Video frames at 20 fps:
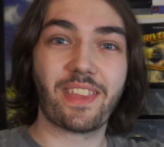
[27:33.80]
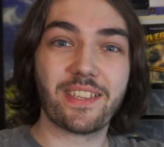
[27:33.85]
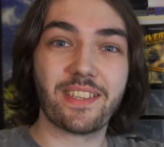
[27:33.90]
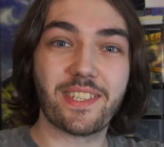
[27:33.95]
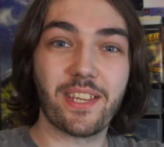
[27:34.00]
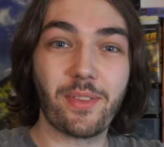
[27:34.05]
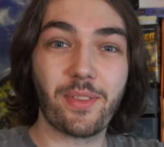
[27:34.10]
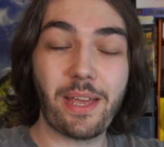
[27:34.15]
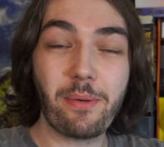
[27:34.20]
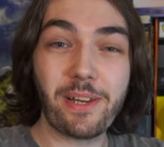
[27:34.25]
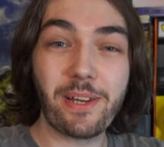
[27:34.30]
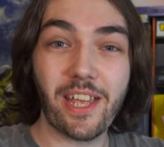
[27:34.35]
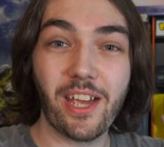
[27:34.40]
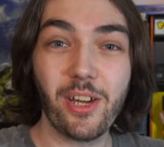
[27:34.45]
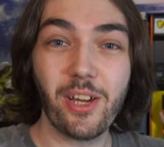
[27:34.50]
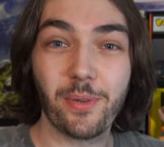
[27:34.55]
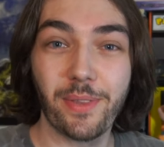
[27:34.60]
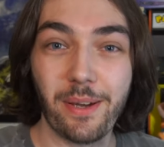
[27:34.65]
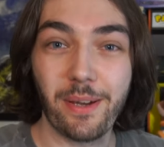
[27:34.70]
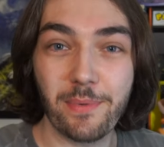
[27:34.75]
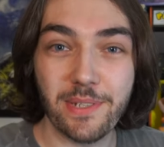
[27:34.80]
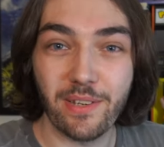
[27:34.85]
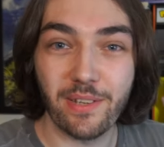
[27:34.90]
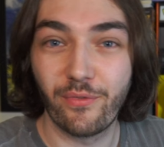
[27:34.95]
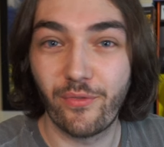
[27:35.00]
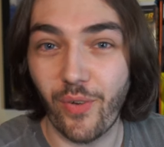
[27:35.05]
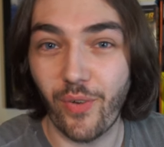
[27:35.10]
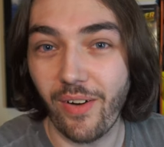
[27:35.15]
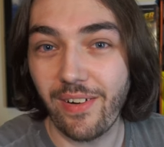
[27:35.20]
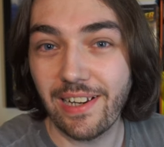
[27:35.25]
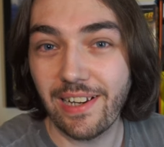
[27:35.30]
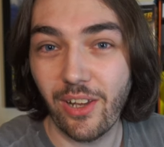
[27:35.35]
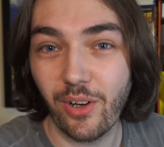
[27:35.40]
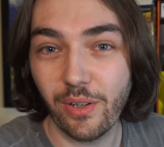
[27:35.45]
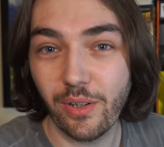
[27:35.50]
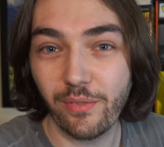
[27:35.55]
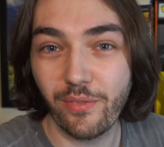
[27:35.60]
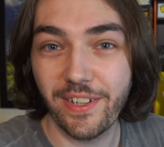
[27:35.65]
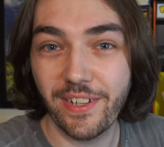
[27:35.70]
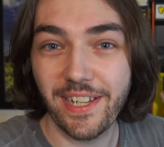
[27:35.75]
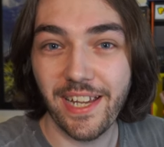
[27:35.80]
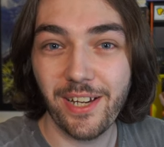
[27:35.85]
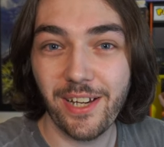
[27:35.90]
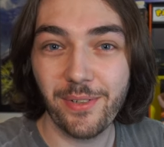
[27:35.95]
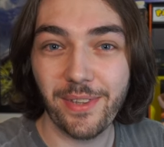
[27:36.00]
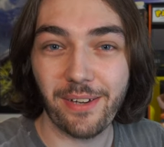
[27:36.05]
So there we go, that was a very long video.